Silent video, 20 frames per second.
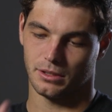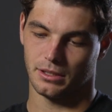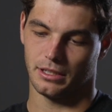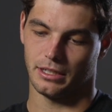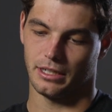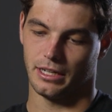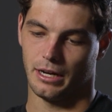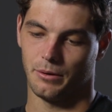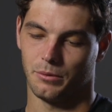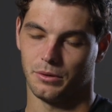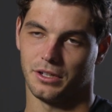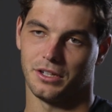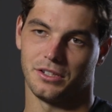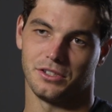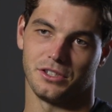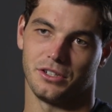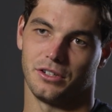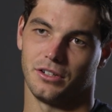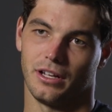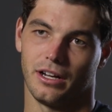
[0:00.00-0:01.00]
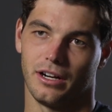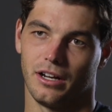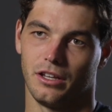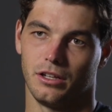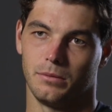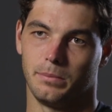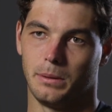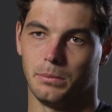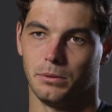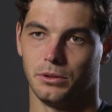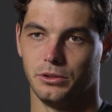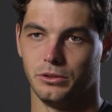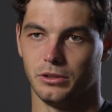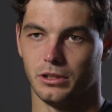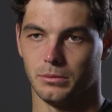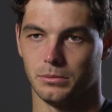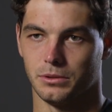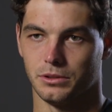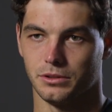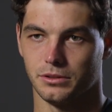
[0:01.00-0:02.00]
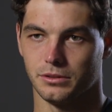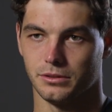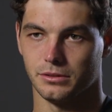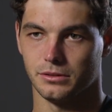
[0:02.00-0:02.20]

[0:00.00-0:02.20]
yeah, I wouldn't consider a lot of other people newcomers.